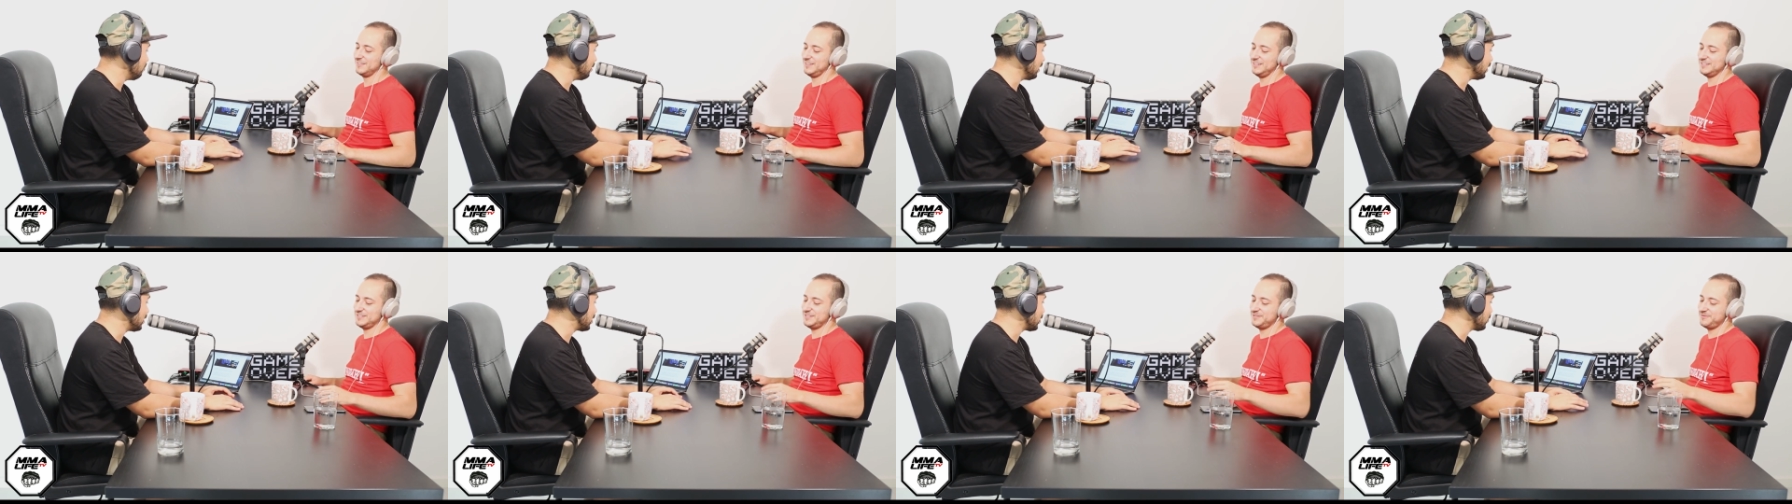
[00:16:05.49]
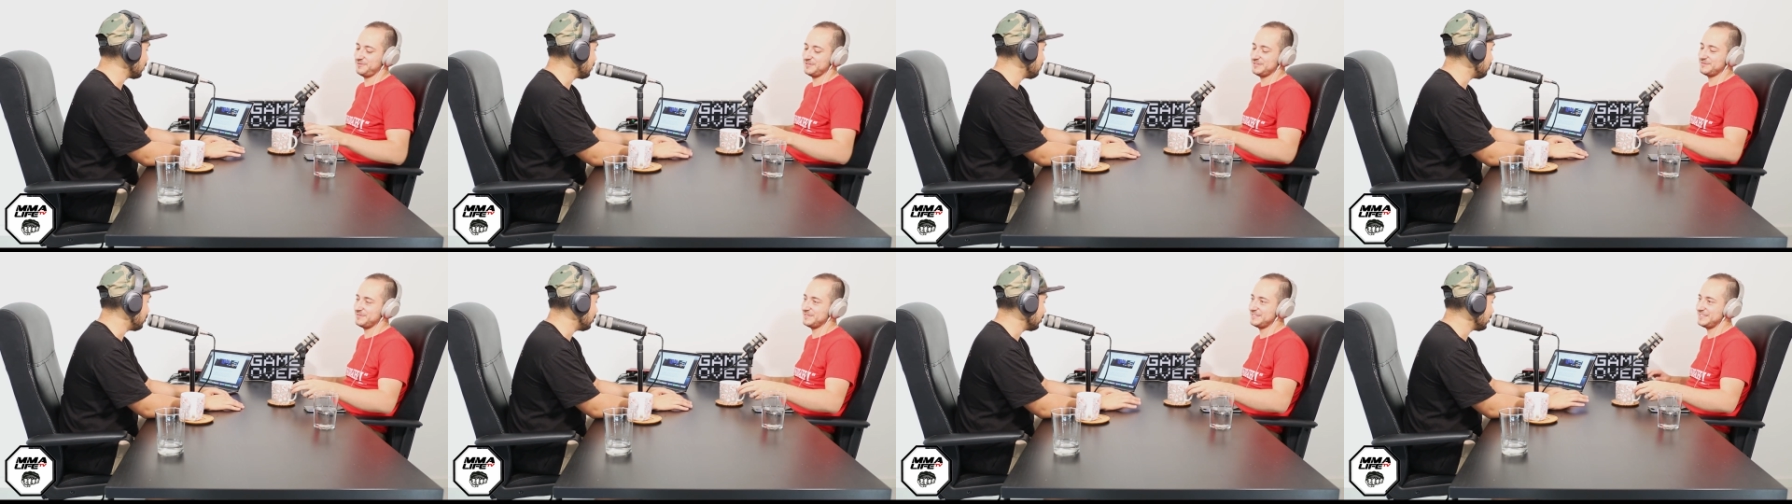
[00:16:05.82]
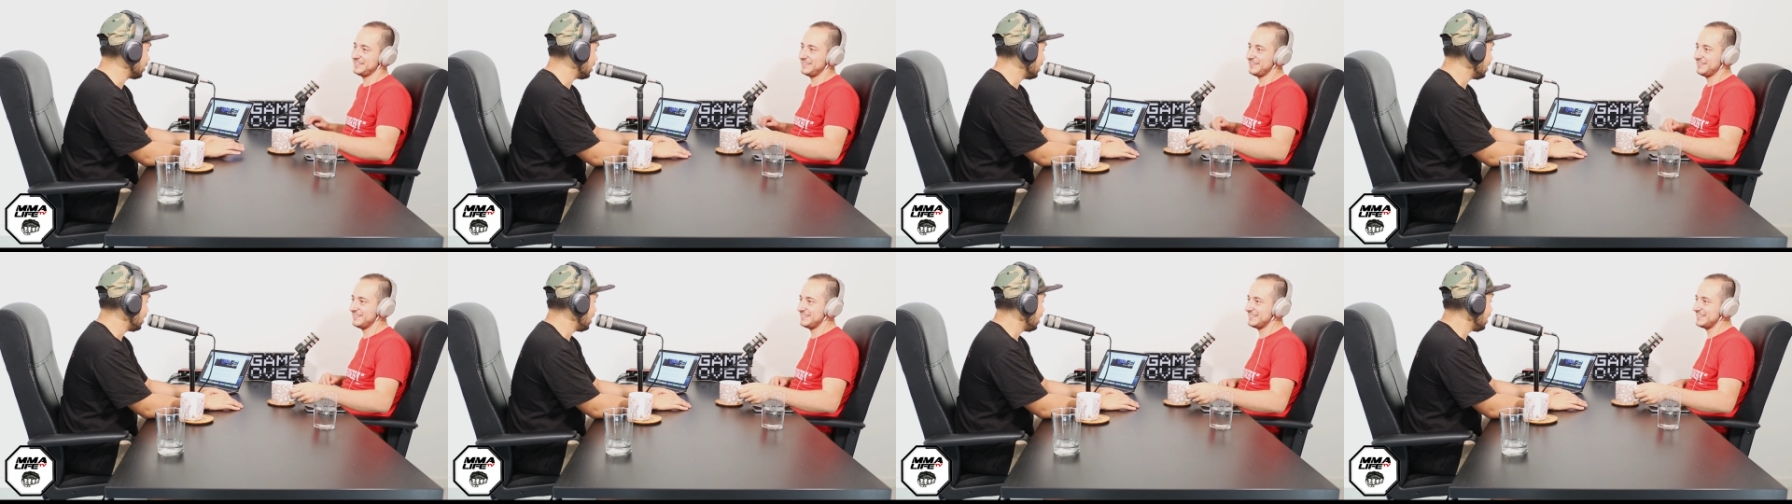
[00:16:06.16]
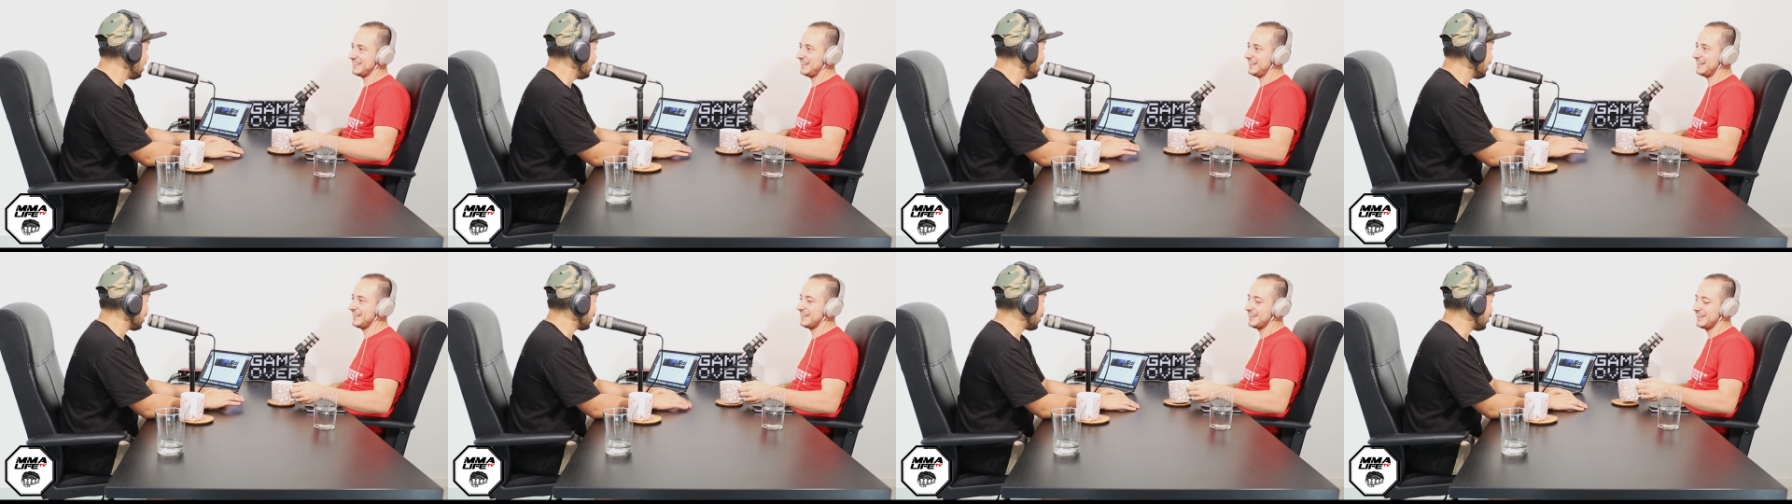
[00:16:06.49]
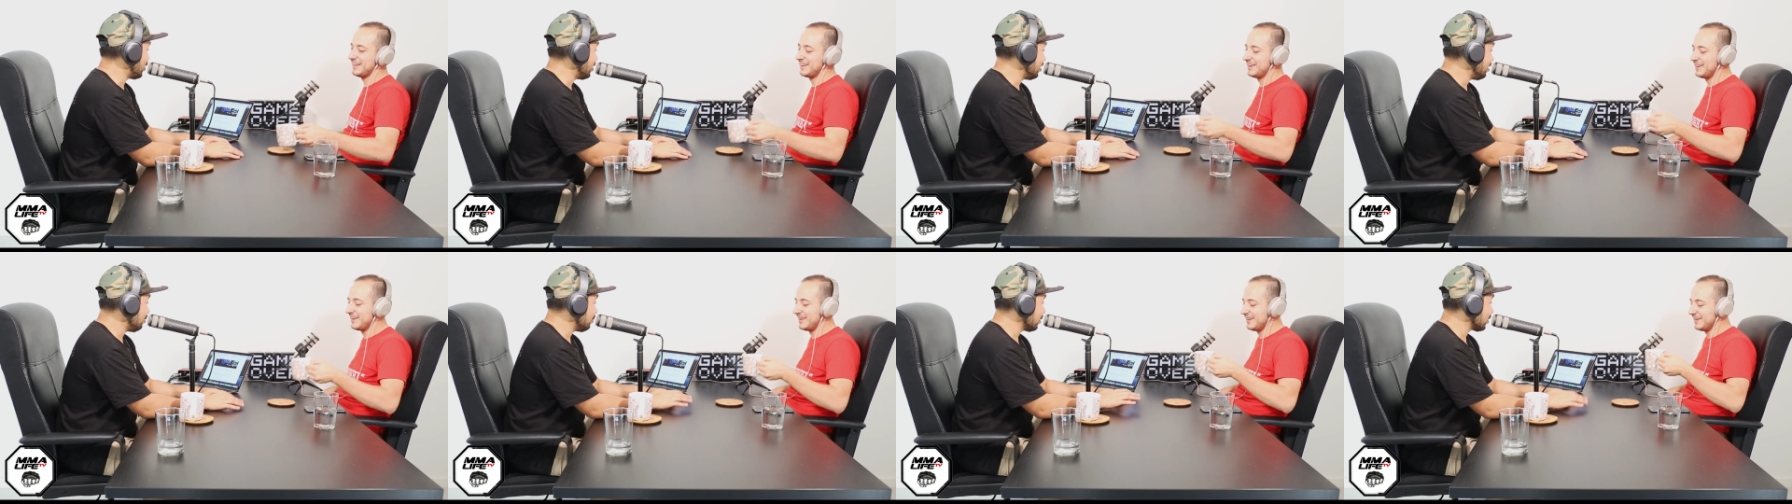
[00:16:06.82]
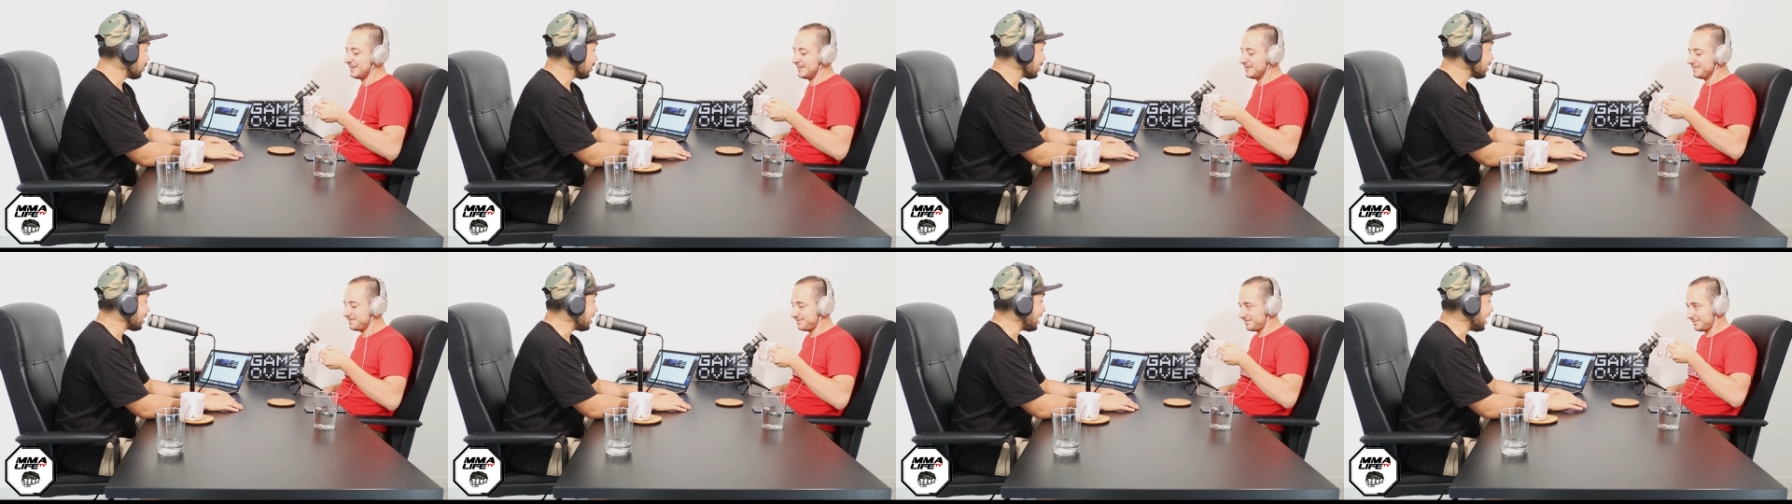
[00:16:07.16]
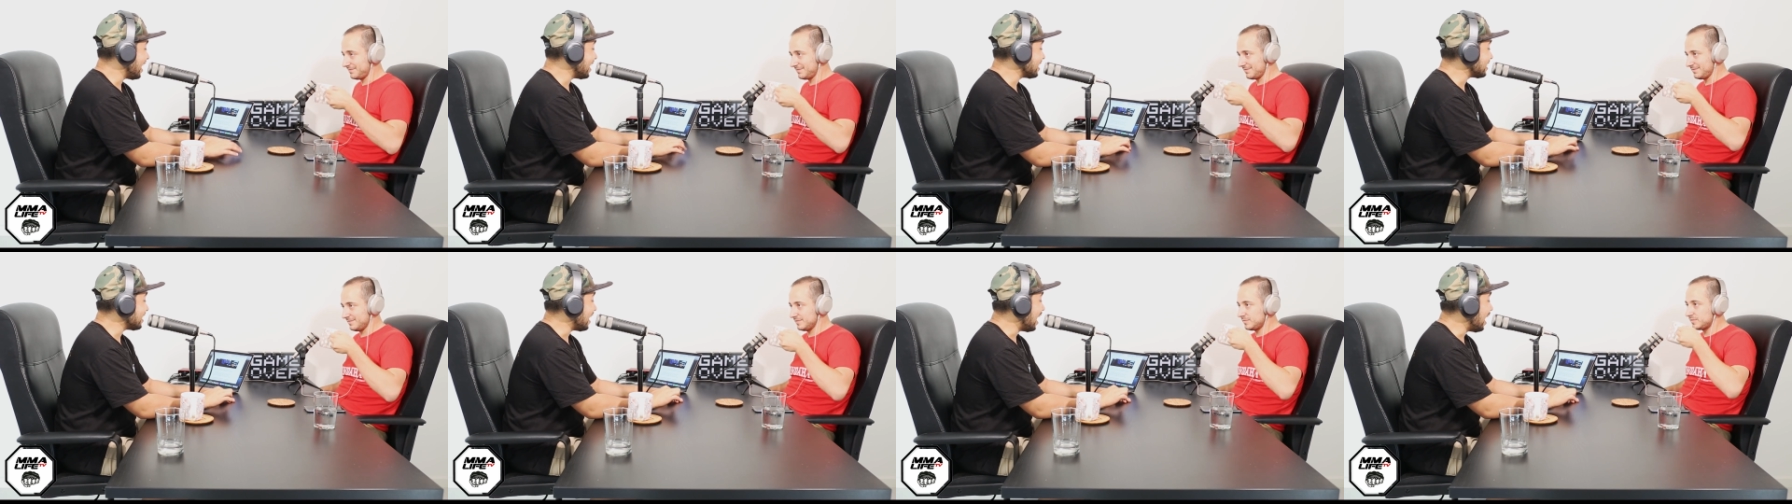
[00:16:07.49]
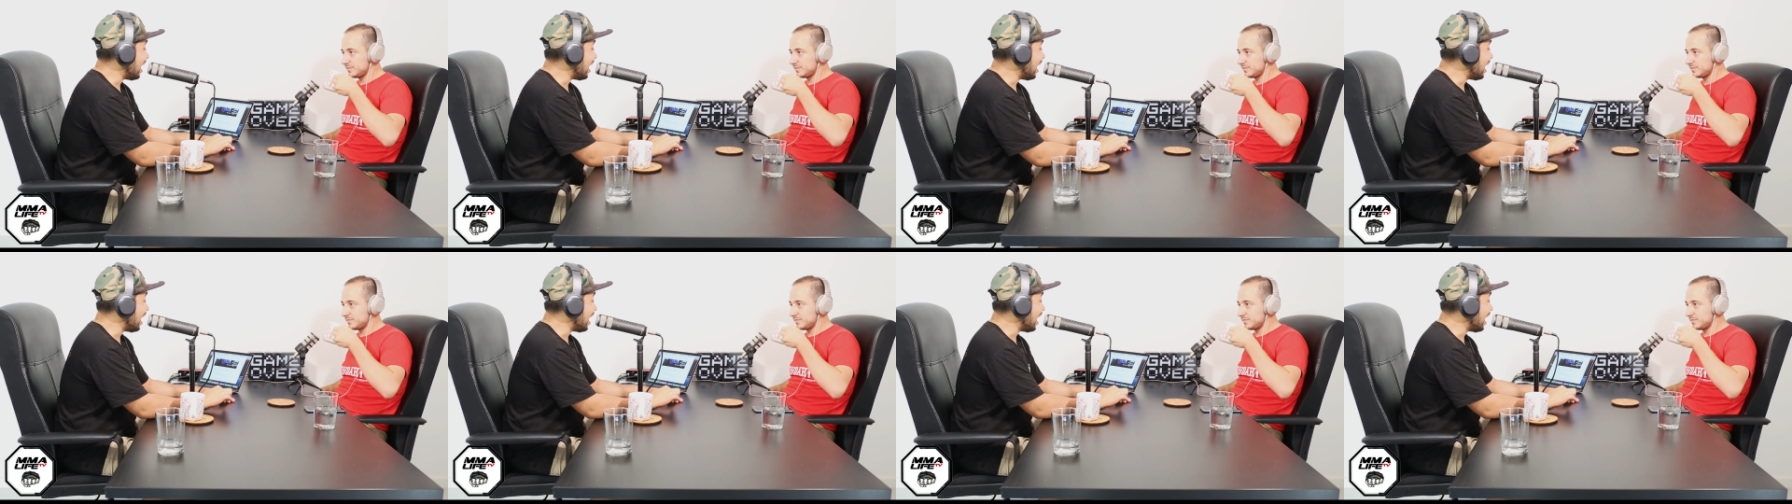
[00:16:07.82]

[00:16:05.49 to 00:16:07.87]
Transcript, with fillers: Bleacher what's, Report. What's Conor McGregor has